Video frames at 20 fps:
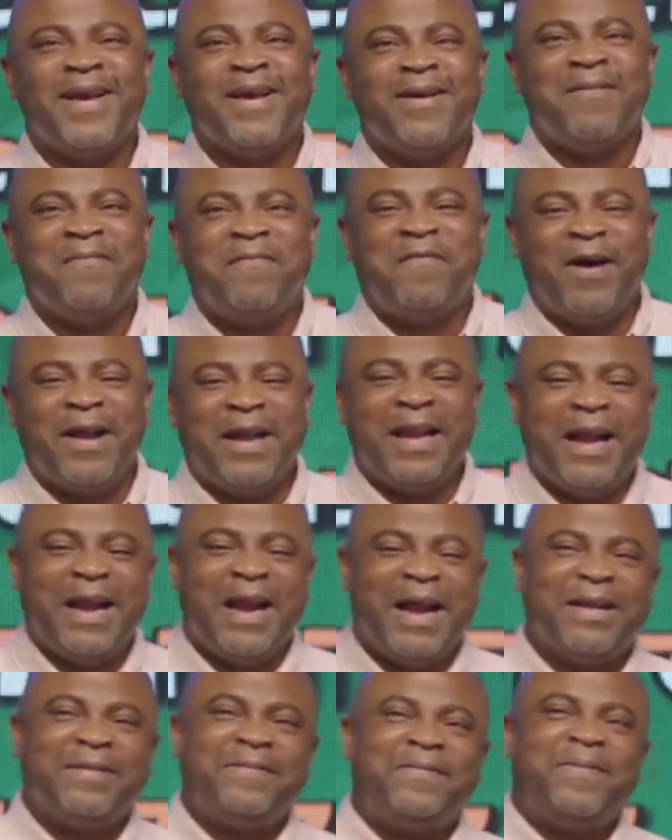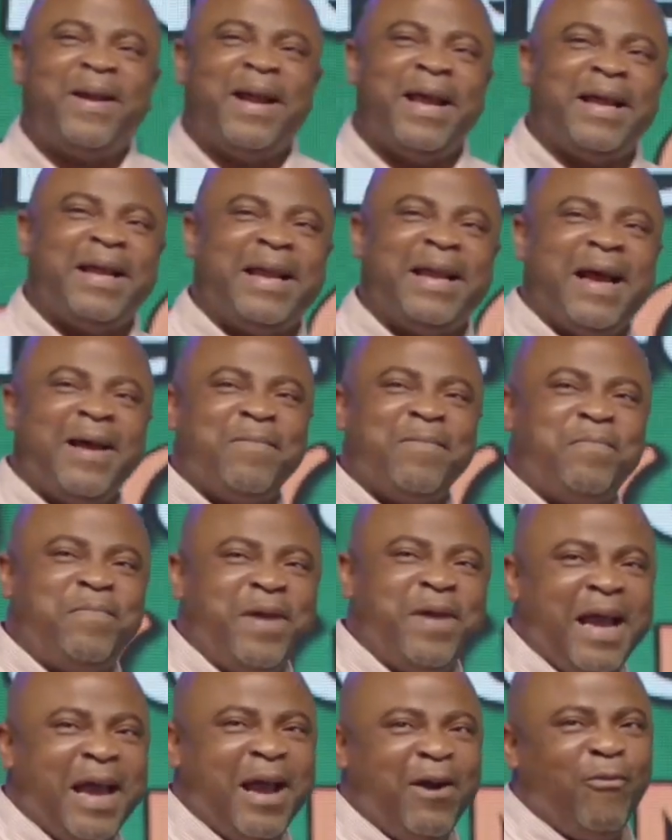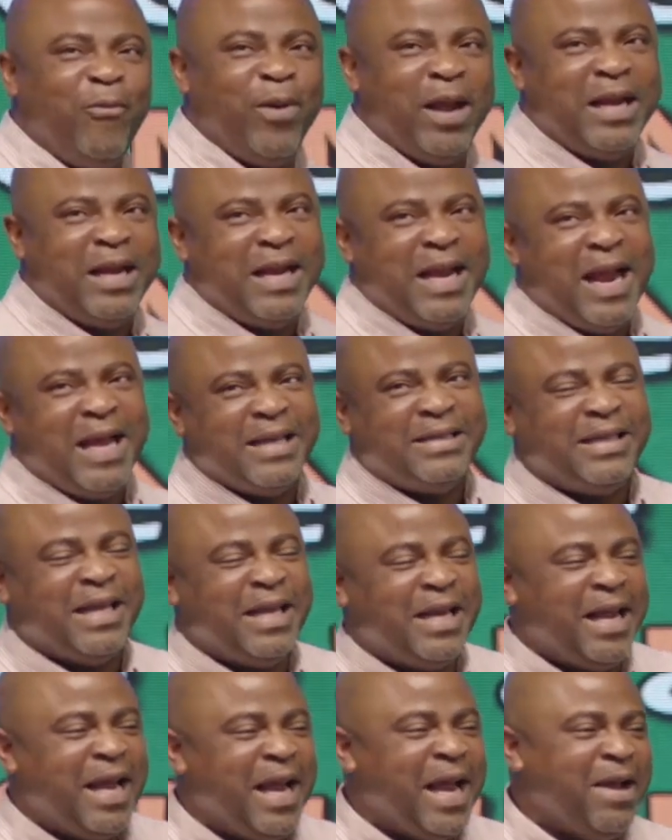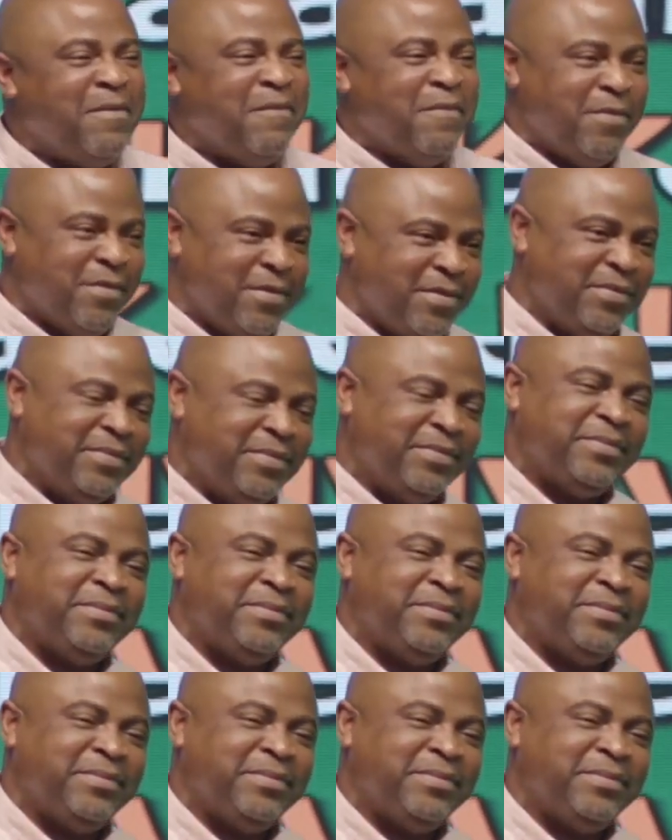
For there are three that bear witness in heaven.